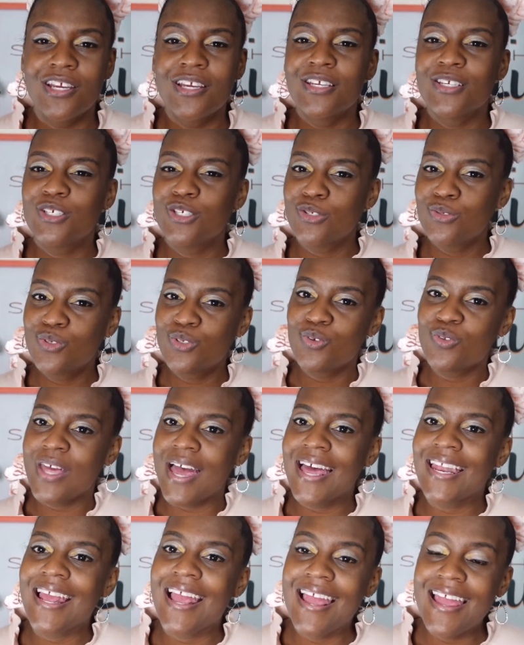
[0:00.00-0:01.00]
you do
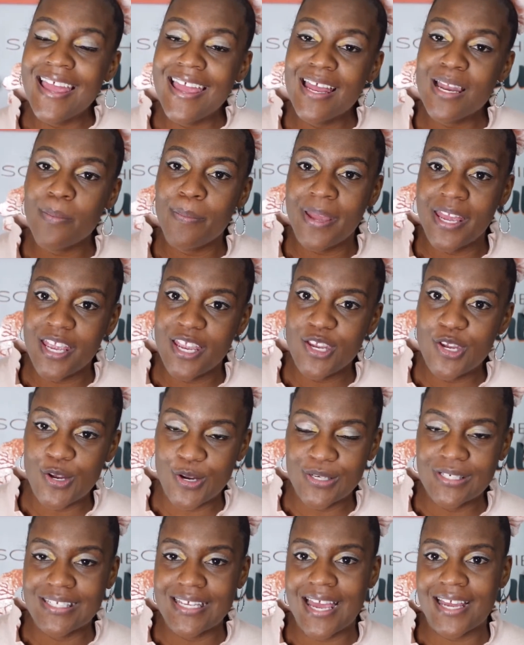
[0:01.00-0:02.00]
that and pay
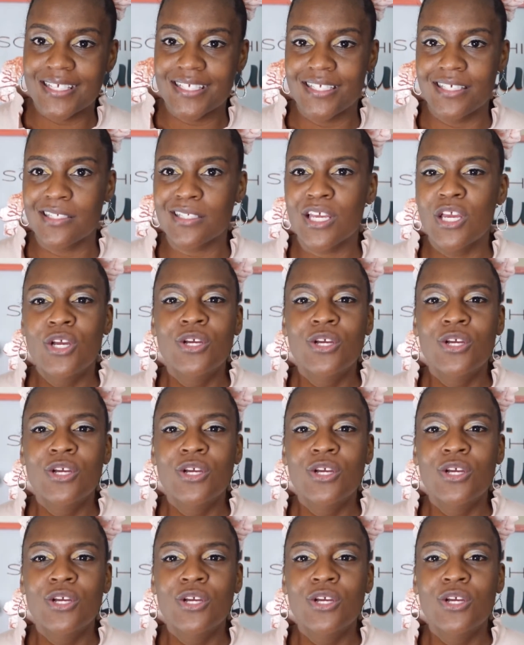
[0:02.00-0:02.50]
your taxes.